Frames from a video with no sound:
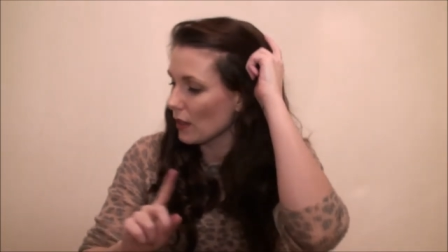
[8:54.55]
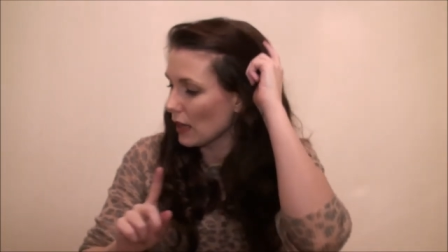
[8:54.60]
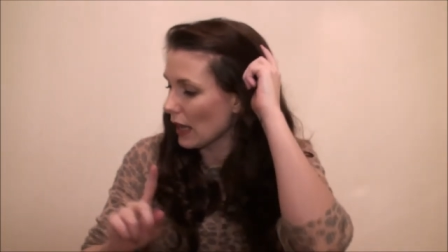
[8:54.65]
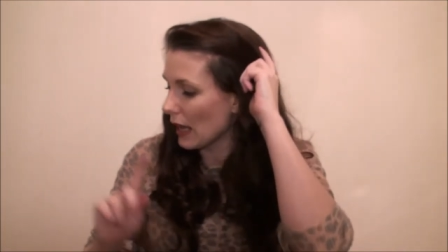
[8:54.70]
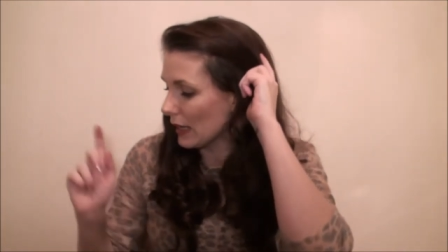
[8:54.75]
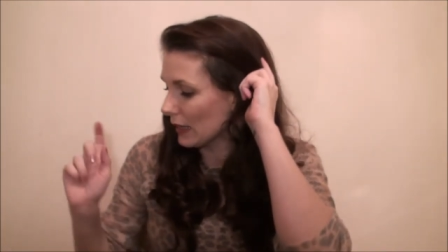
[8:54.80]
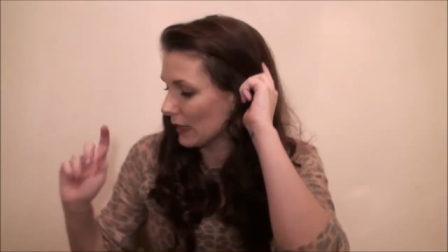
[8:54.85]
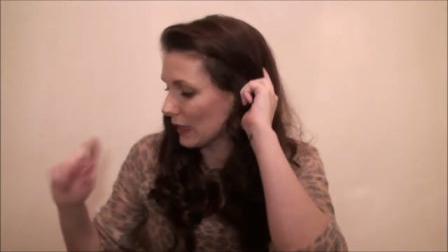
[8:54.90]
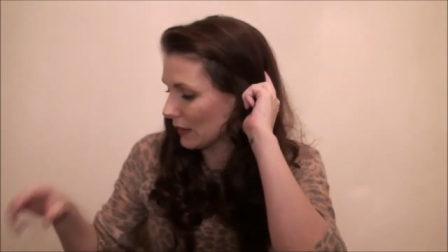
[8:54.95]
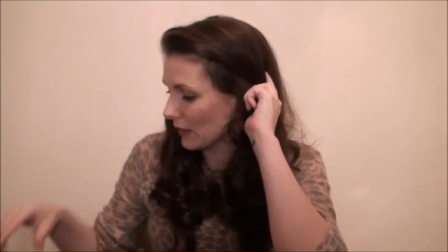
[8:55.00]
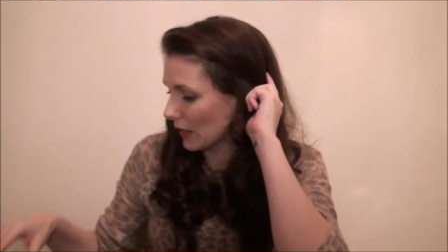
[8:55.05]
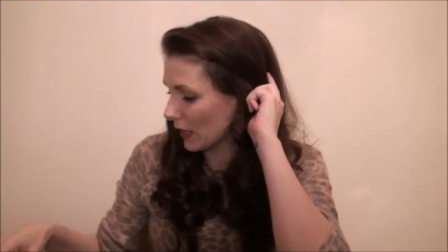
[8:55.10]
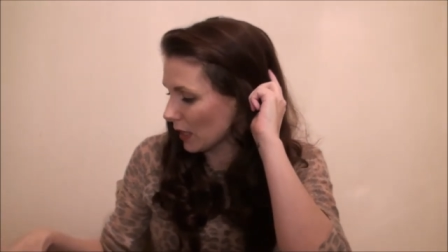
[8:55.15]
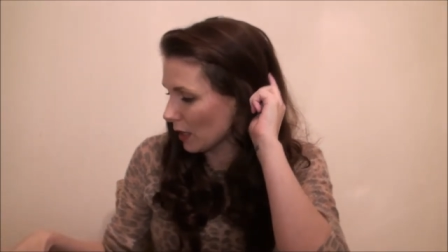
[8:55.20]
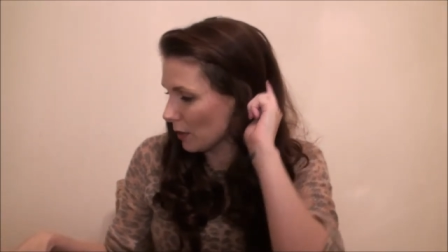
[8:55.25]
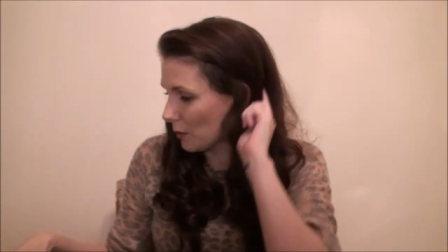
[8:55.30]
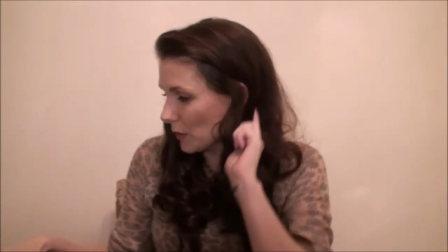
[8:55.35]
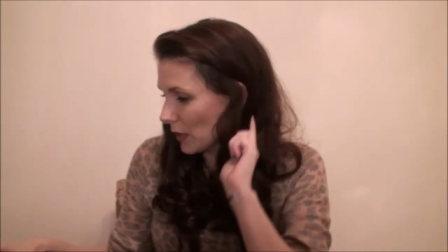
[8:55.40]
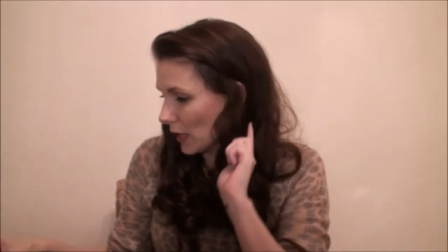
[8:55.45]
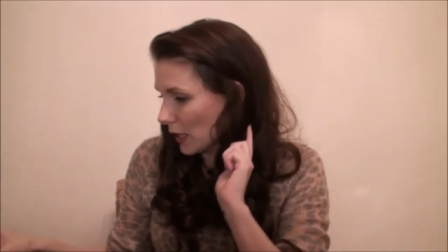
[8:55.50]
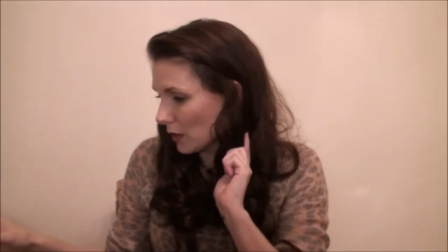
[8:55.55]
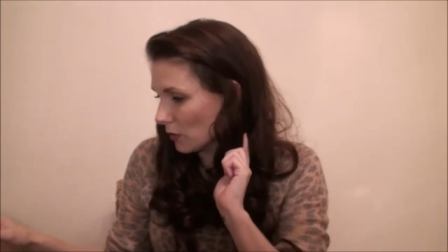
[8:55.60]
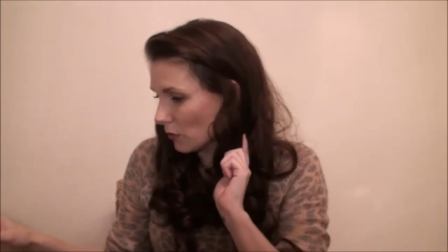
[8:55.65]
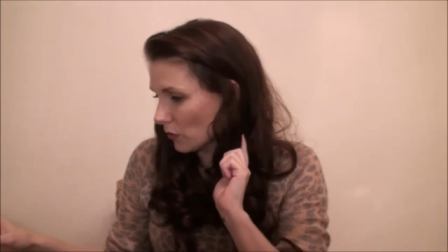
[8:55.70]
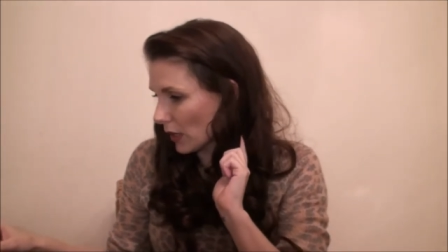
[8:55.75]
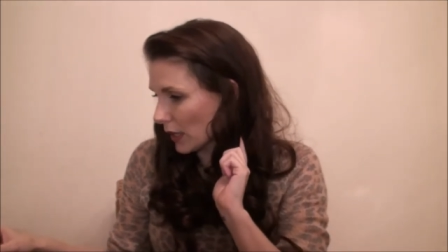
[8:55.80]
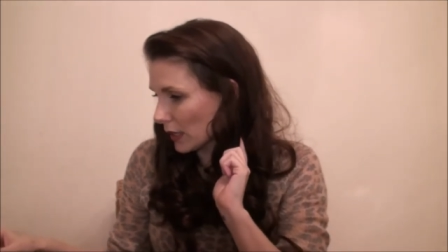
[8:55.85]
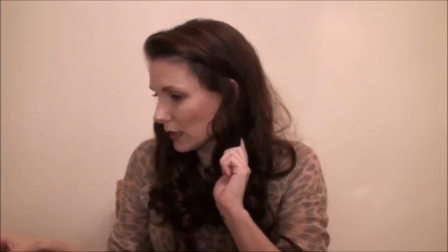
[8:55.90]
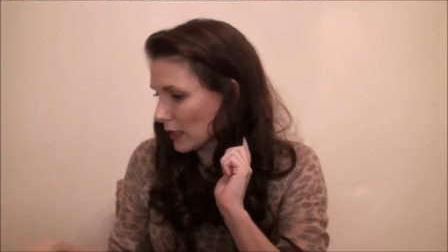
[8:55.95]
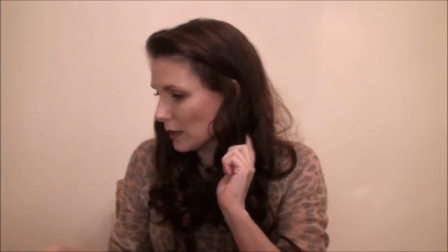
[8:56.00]
I like that company.
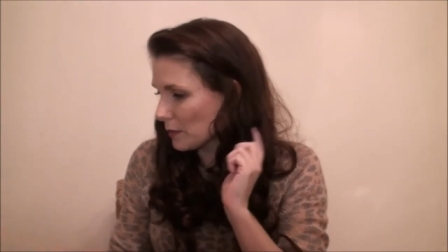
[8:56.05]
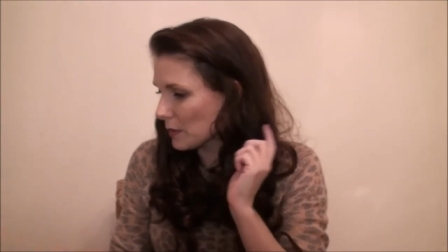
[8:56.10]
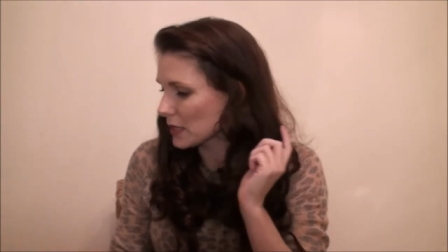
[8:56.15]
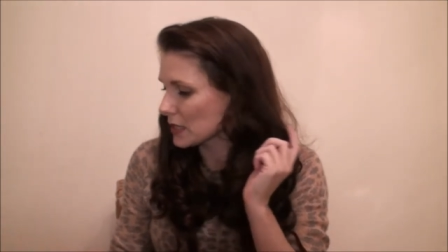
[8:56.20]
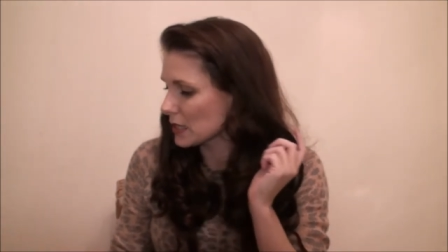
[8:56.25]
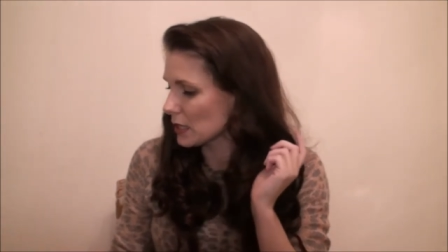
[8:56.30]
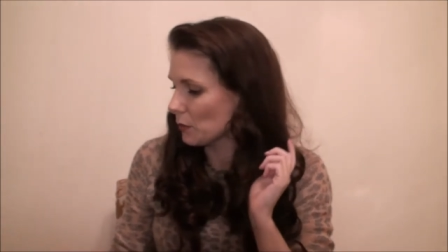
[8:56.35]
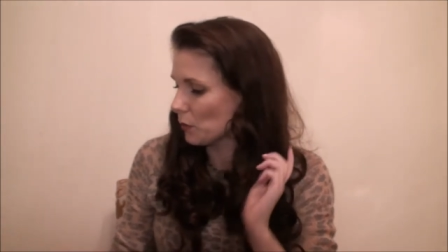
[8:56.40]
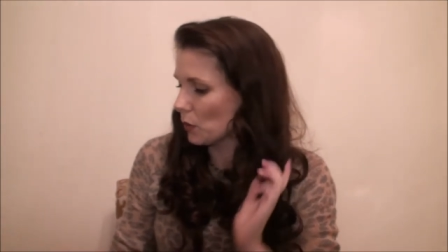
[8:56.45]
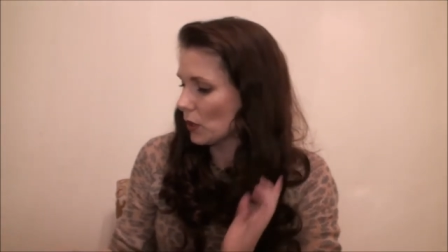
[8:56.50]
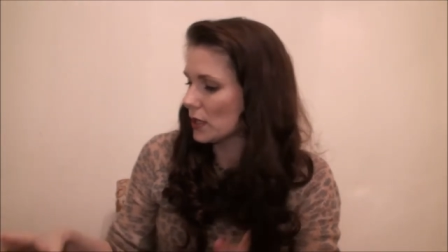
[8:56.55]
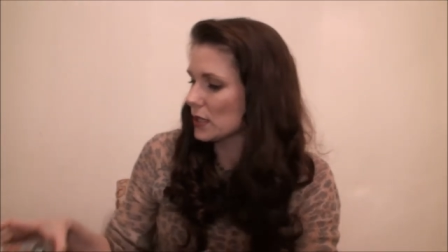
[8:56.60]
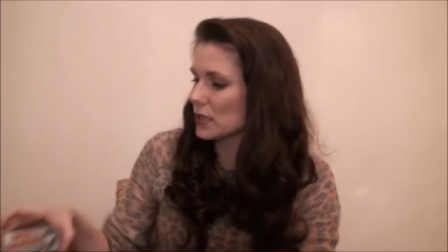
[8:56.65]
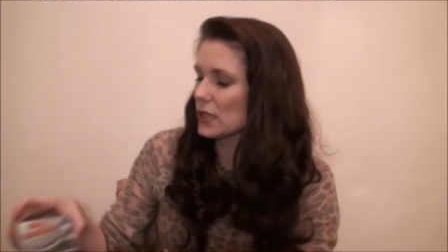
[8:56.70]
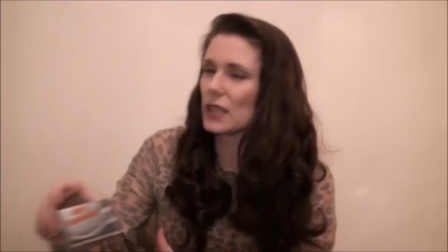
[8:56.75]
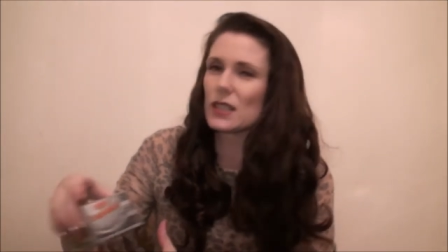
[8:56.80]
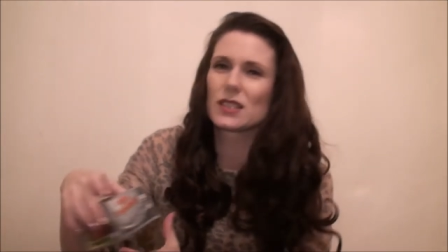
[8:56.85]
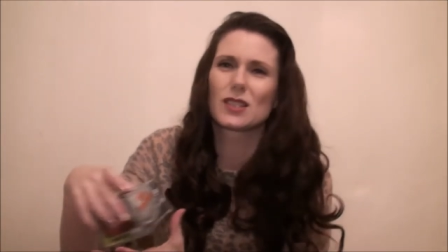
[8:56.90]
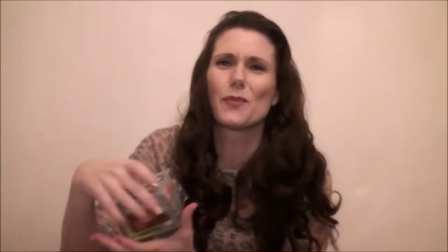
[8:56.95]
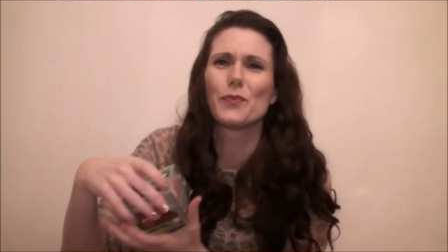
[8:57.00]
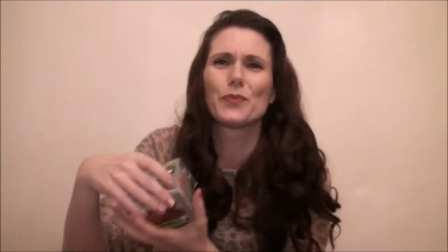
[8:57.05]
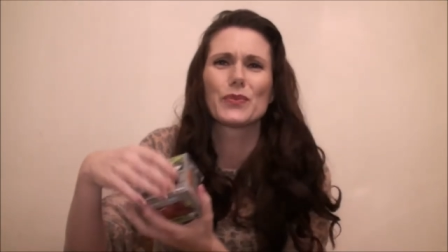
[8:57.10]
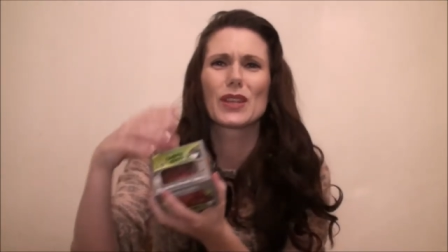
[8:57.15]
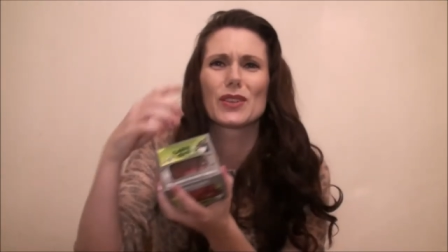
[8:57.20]
Right, let me see what is next.